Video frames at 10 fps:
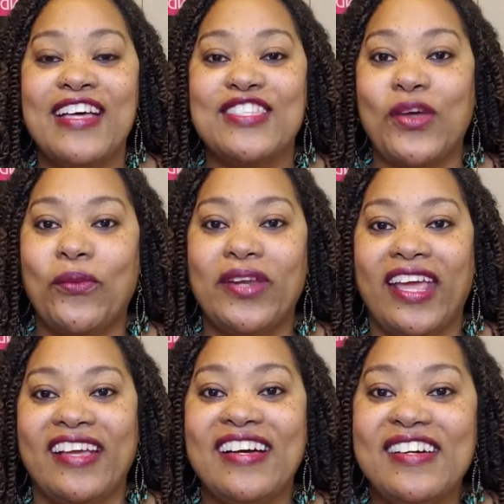So when
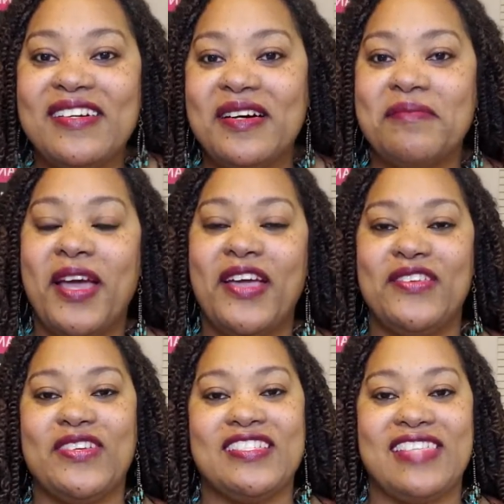they come,
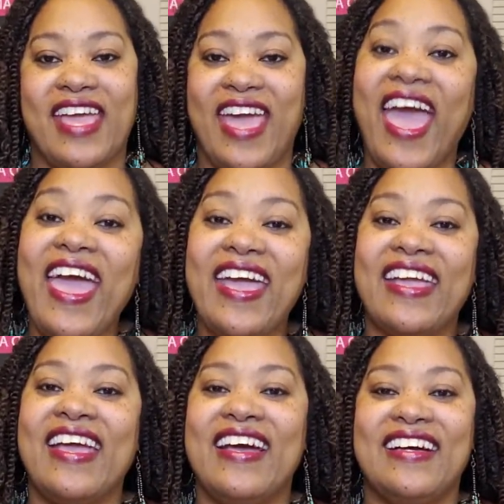you can say,
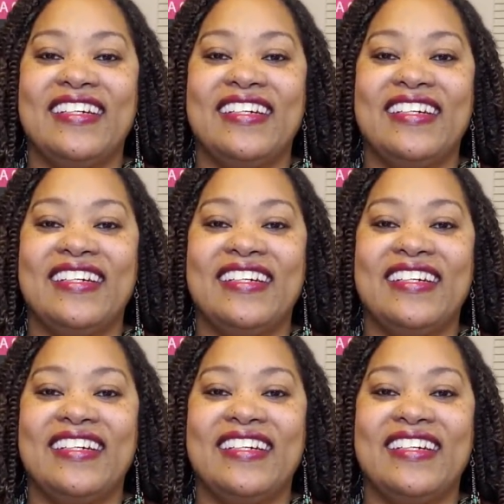hey,